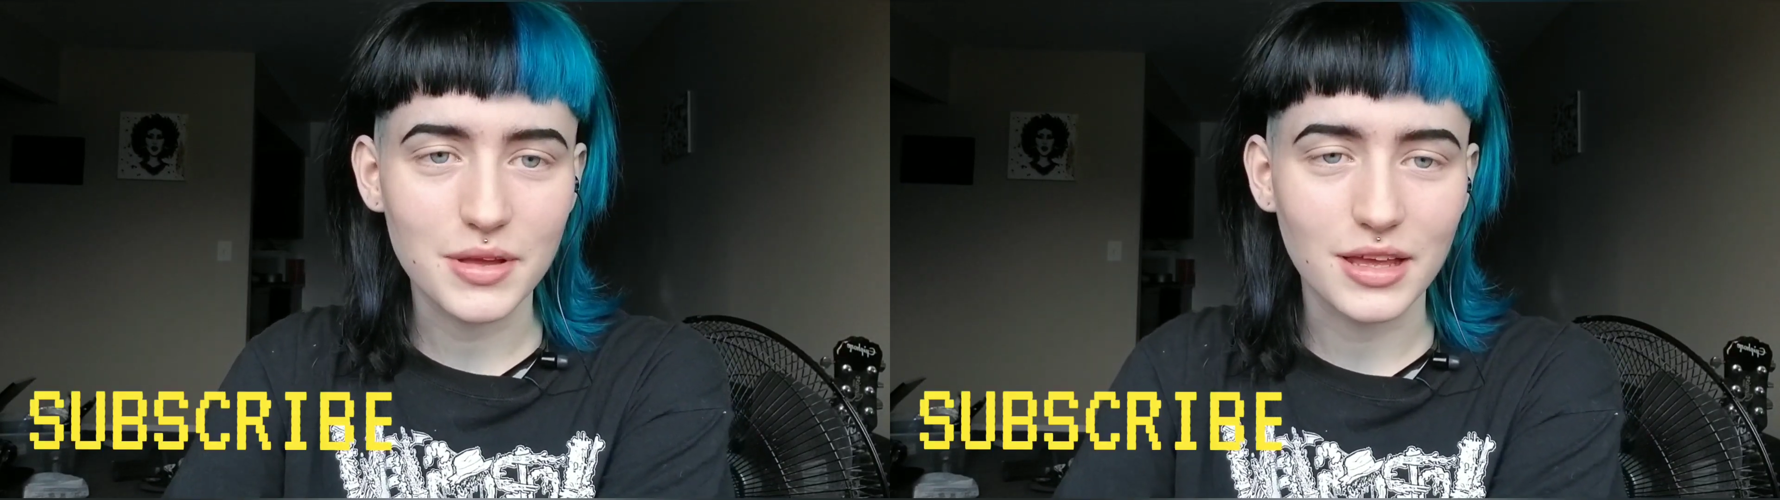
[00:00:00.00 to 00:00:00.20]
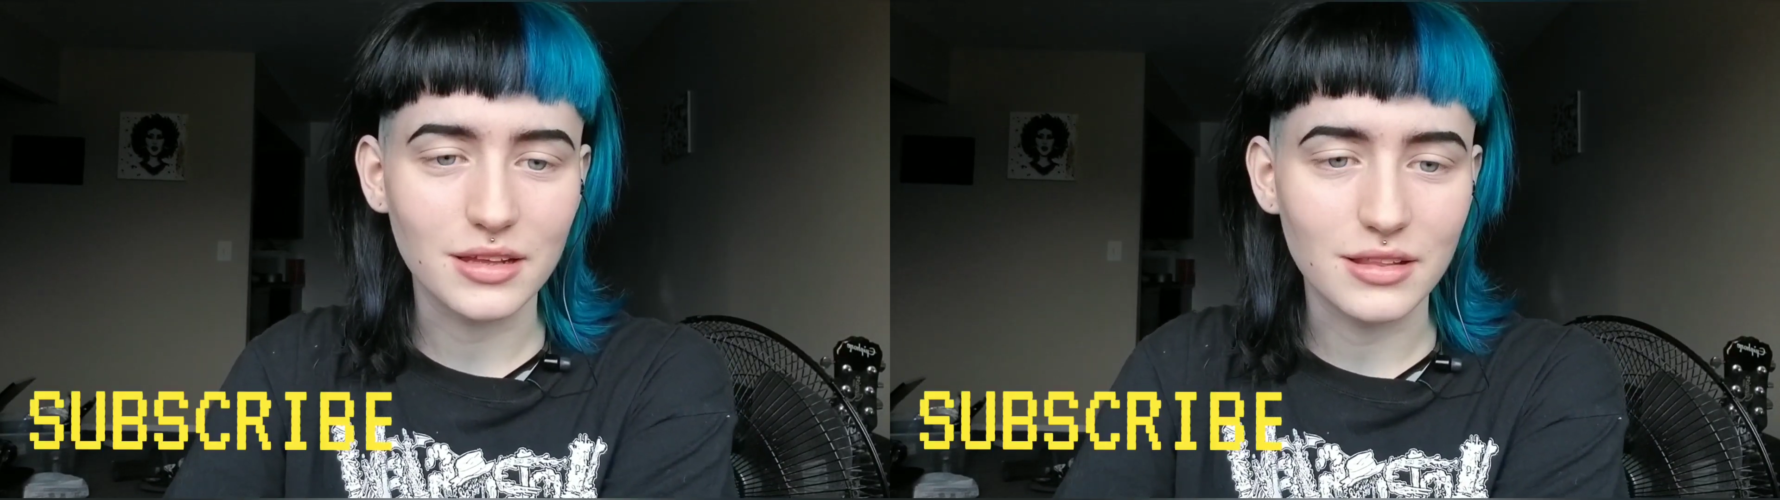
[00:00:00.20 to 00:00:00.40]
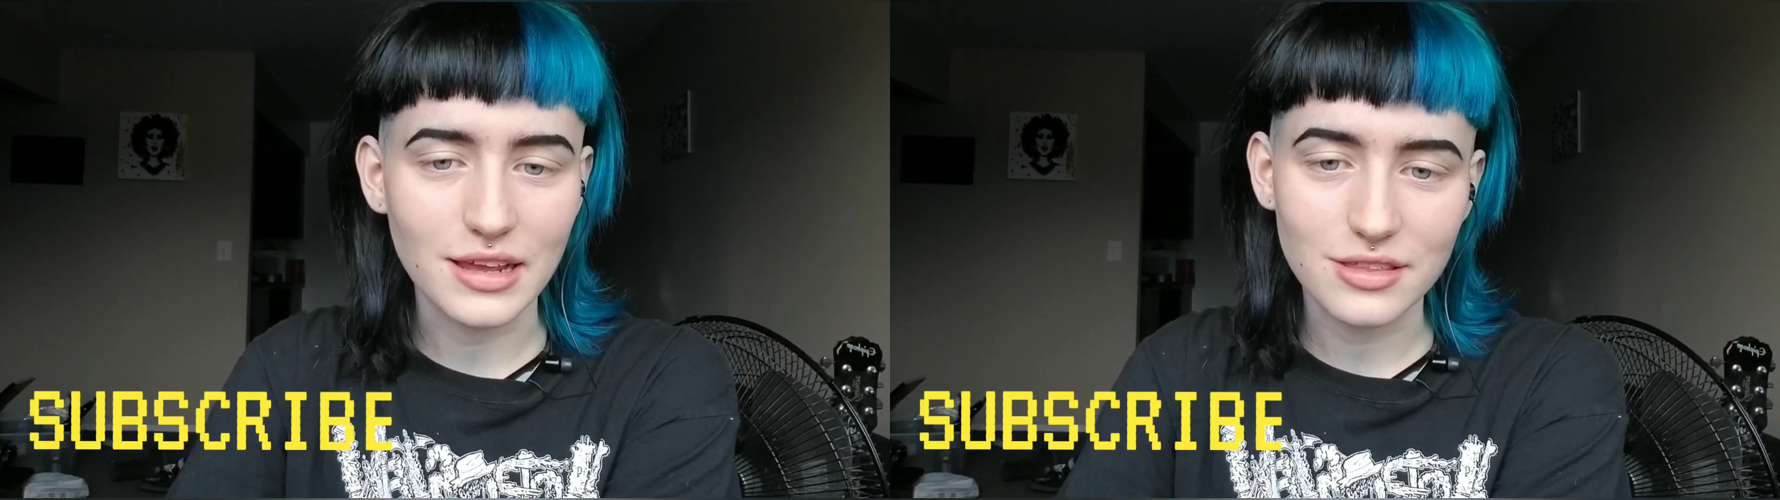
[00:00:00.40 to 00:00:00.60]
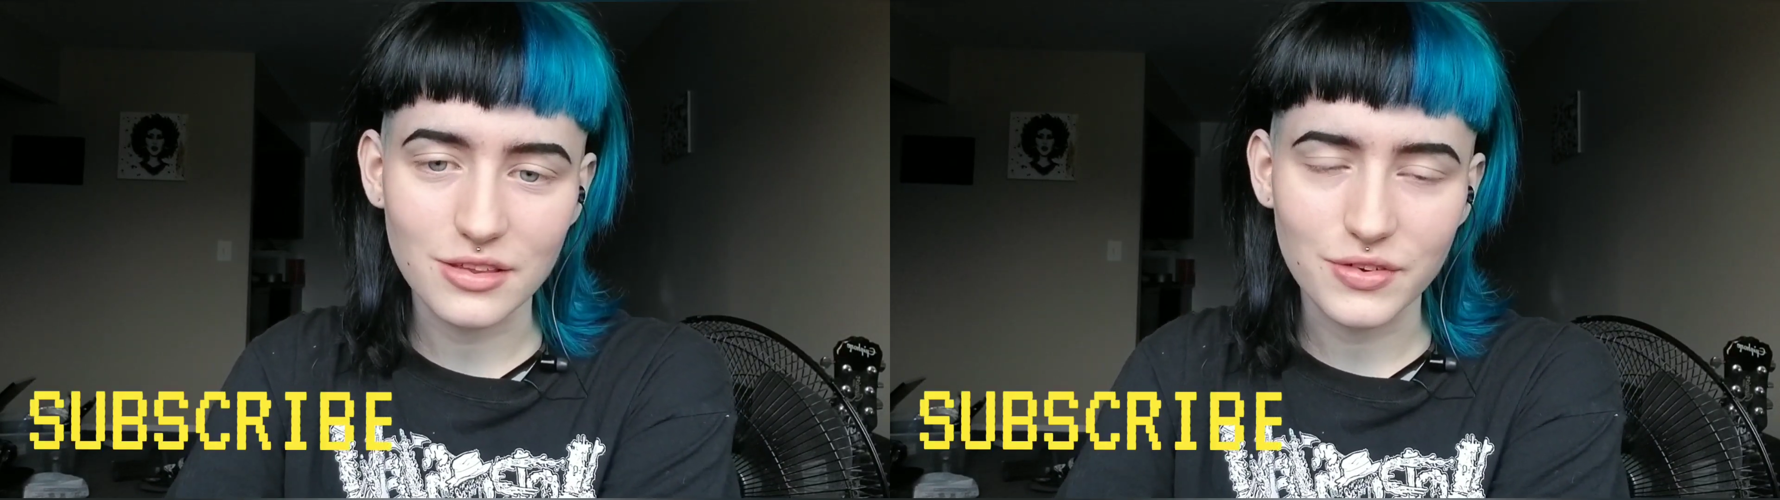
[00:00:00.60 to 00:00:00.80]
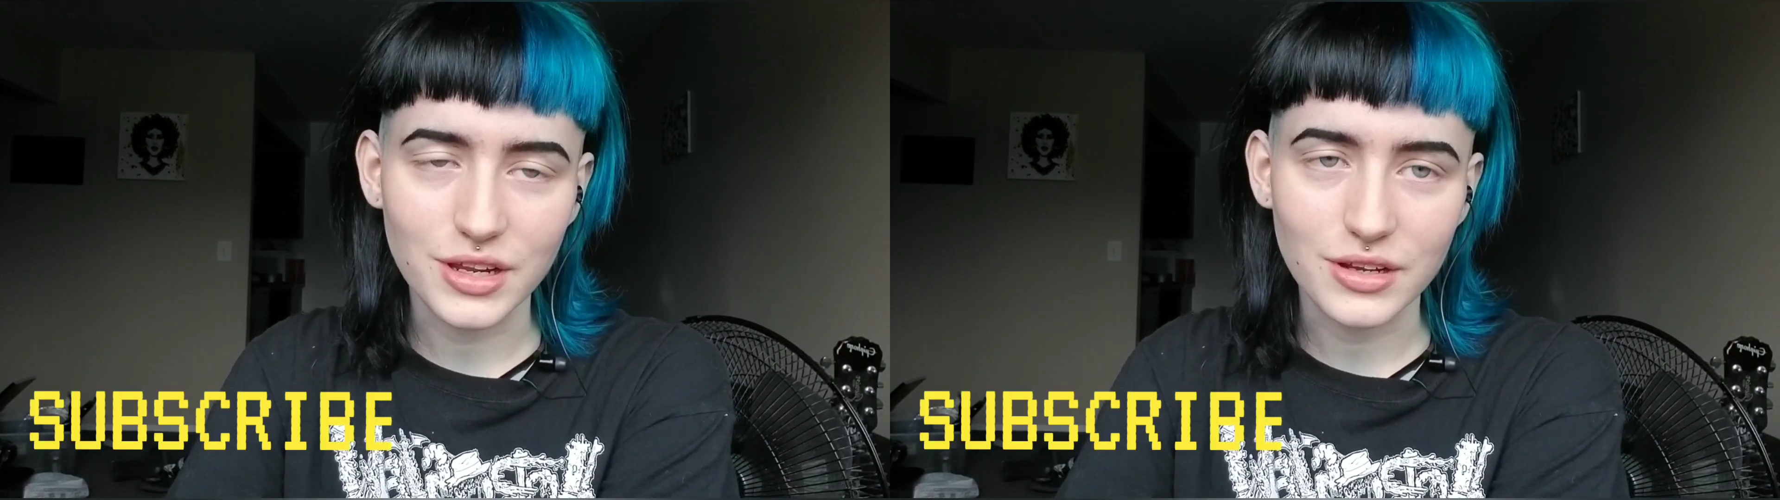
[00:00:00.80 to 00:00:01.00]
and like
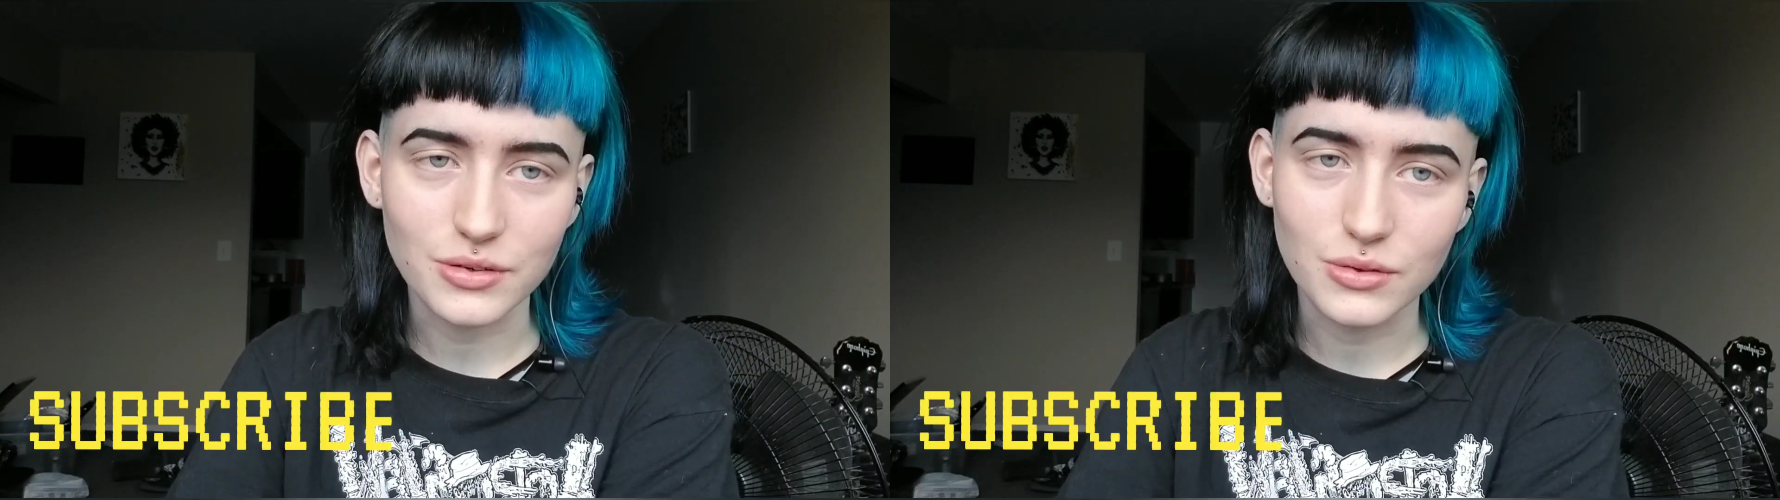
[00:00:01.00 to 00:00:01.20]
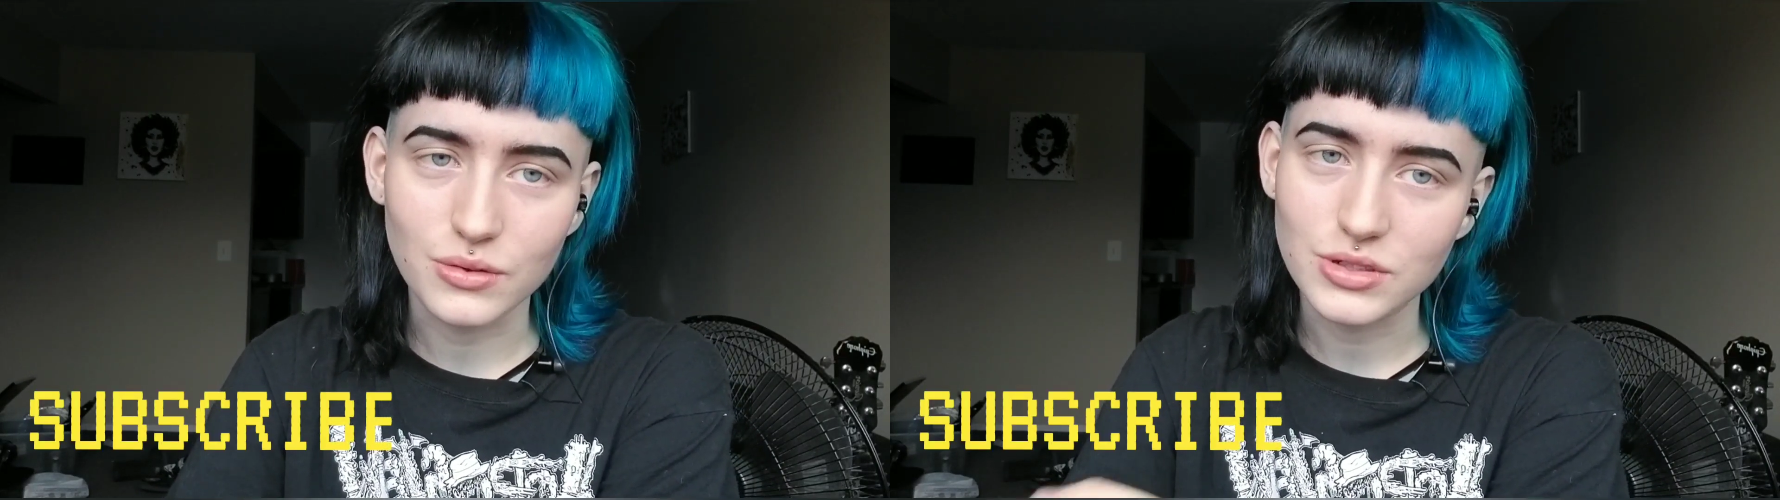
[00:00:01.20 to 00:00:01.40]
this video,